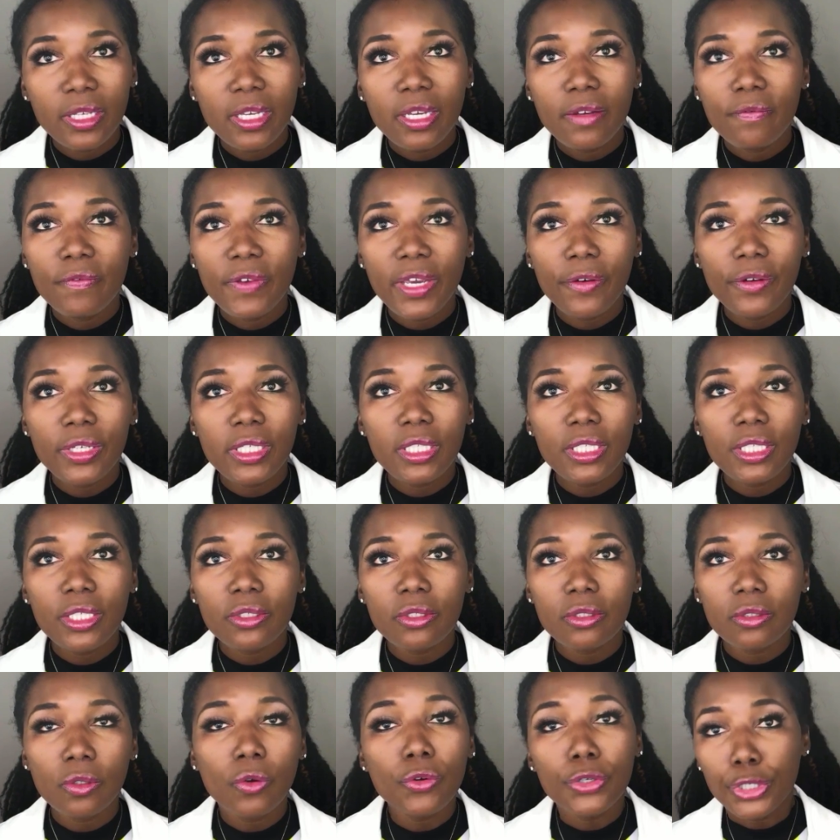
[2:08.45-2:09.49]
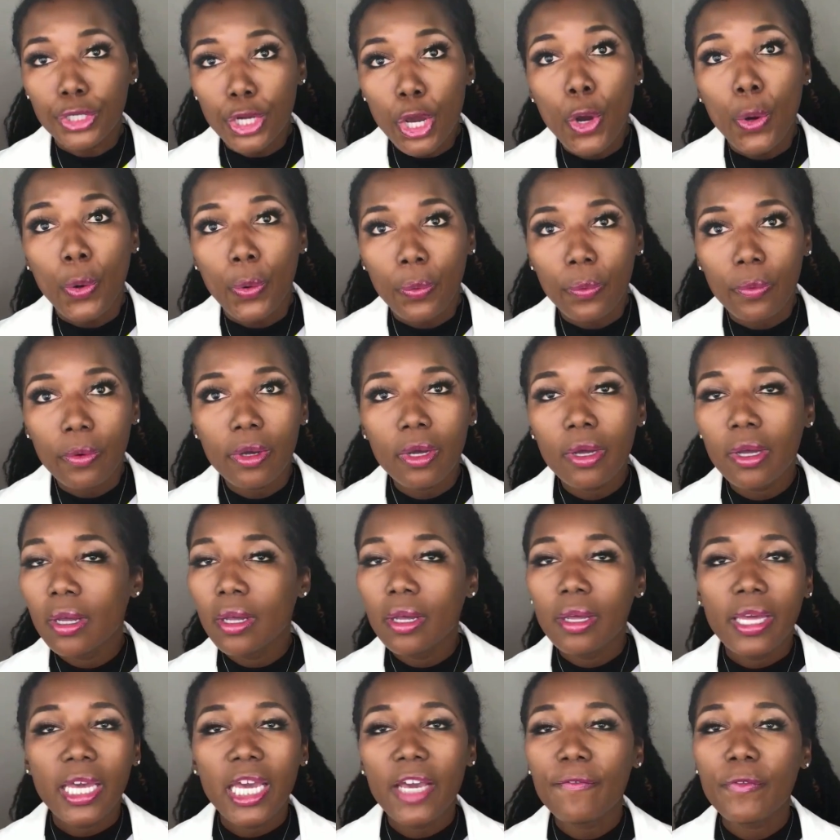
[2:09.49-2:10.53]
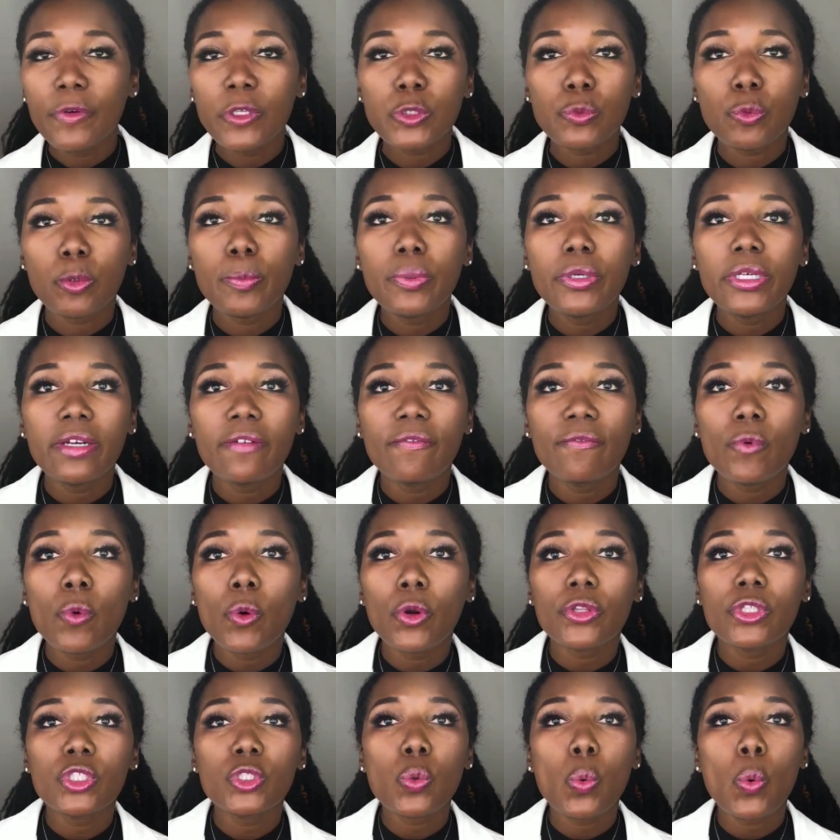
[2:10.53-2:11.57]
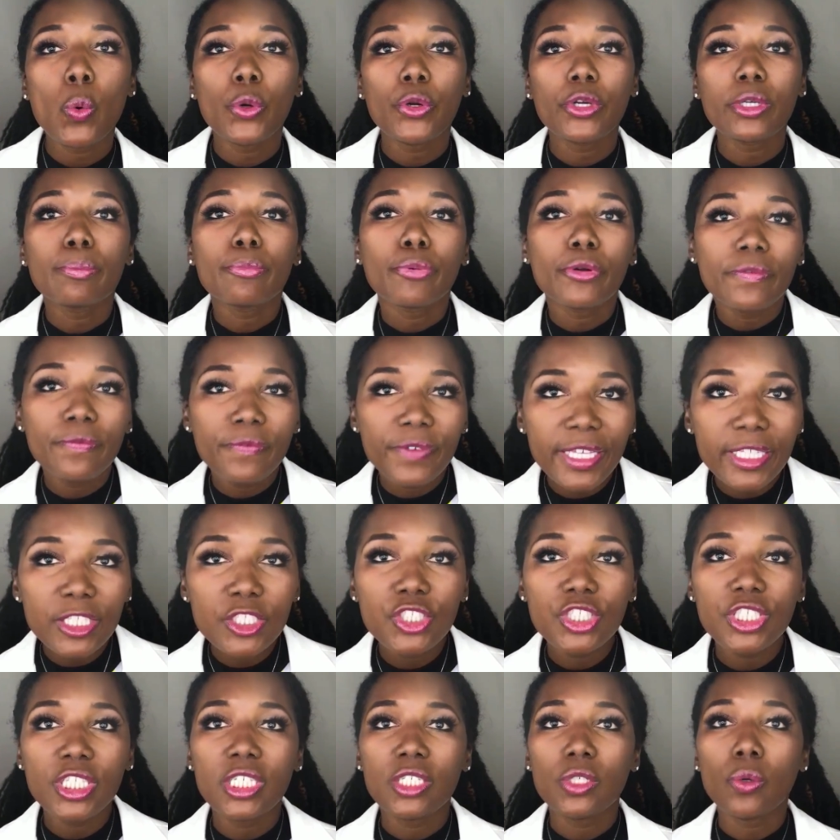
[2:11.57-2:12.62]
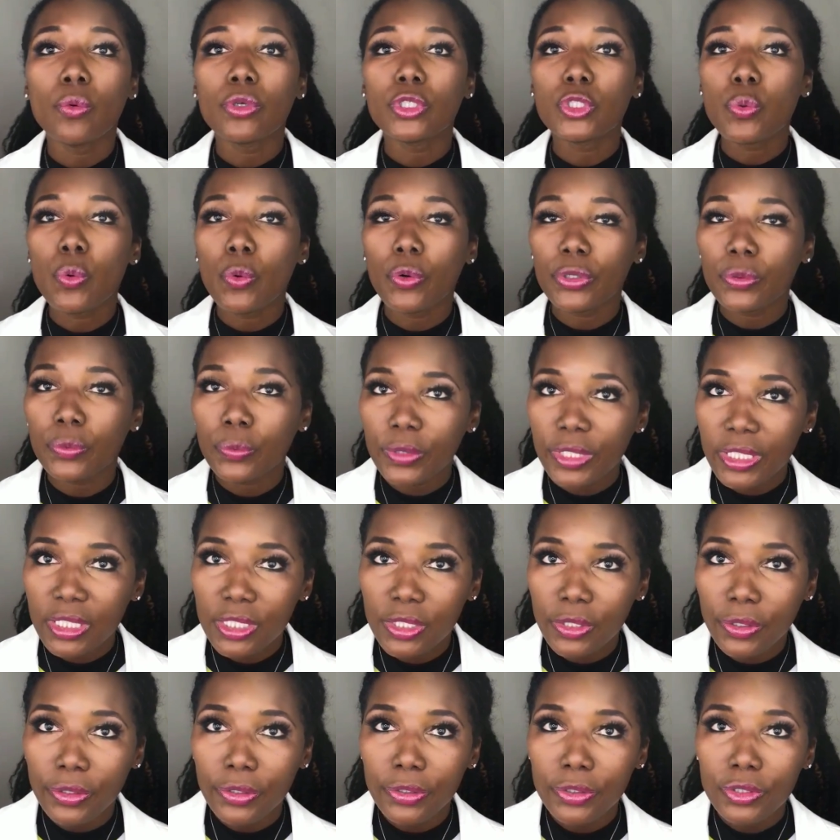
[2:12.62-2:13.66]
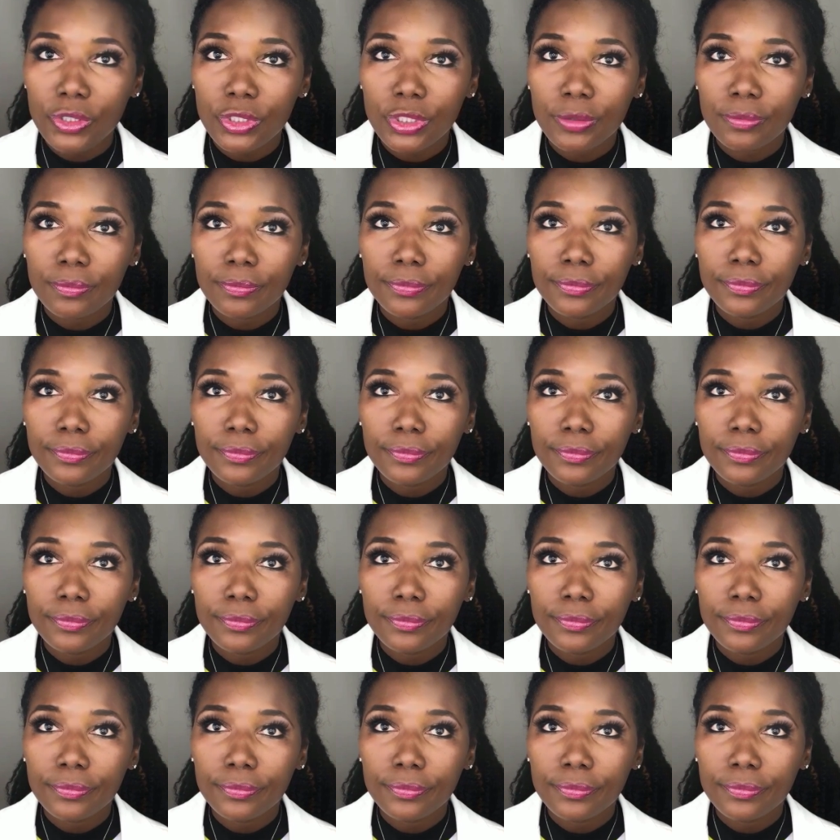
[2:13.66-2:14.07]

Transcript: very little or no efforts were put forth toward prevention or toward research.